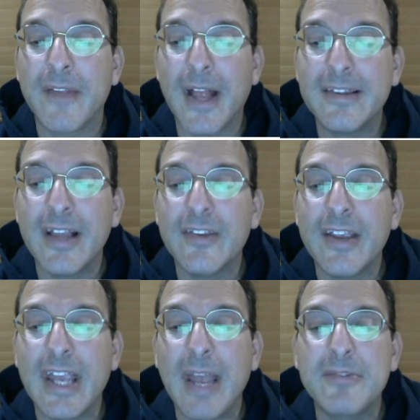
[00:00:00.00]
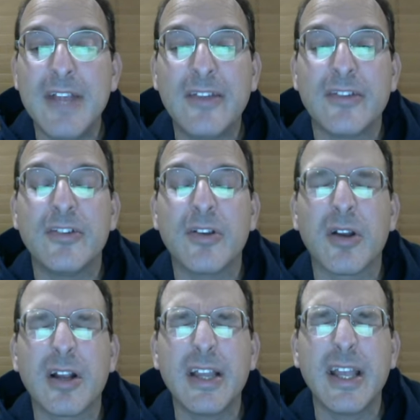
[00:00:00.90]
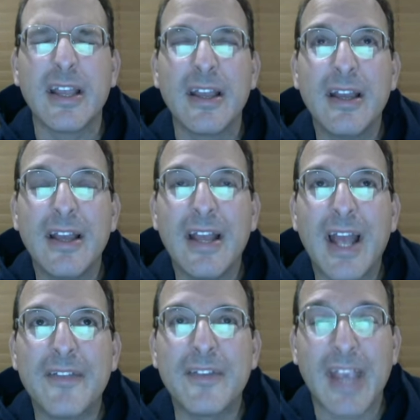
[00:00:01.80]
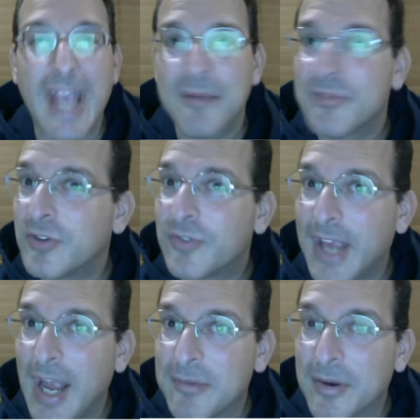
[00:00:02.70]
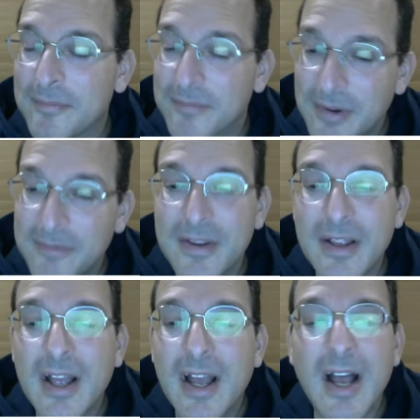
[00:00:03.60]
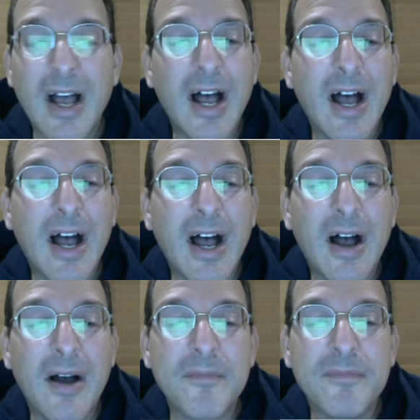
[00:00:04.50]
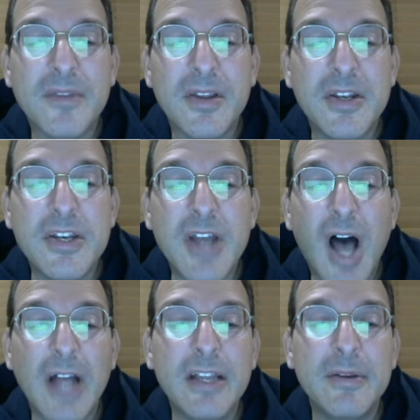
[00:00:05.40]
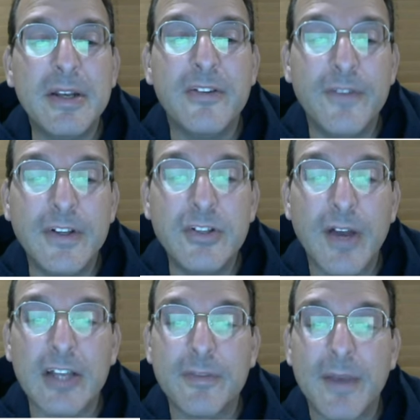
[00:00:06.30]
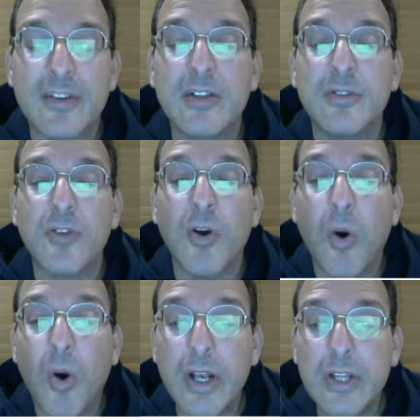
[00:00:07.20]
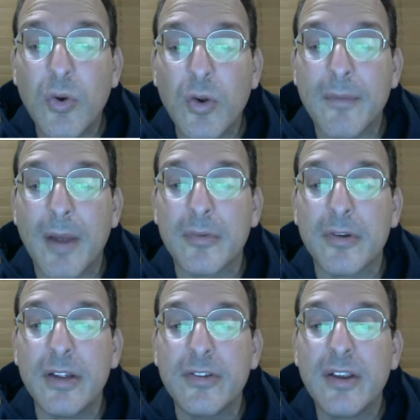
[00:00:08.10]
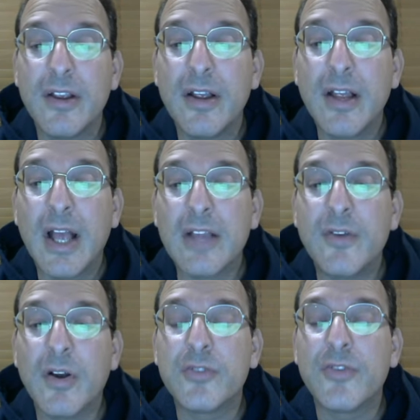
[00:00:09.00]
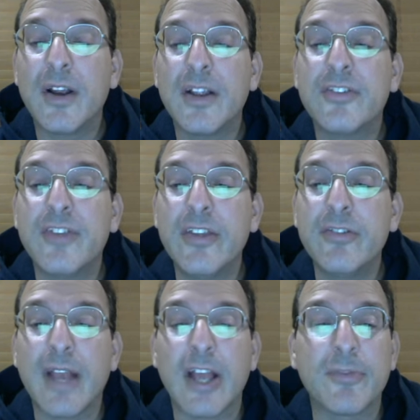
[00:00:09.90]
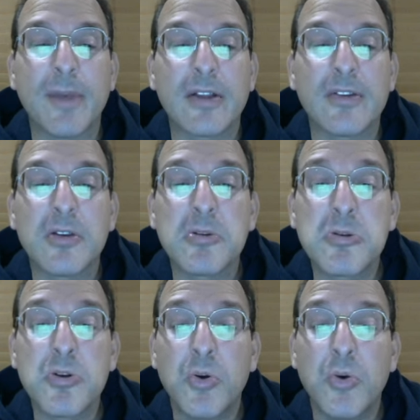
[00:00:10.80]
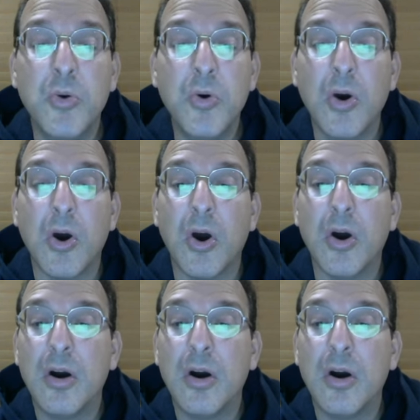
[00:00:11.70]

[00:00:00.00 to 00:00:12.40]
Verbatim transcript: That sounds like Cam Jansen. She goes click, and Cam stood for camera. Right? Um, not limited to visual aspects, includes auditory memories as well as various sensory aspects. Cool.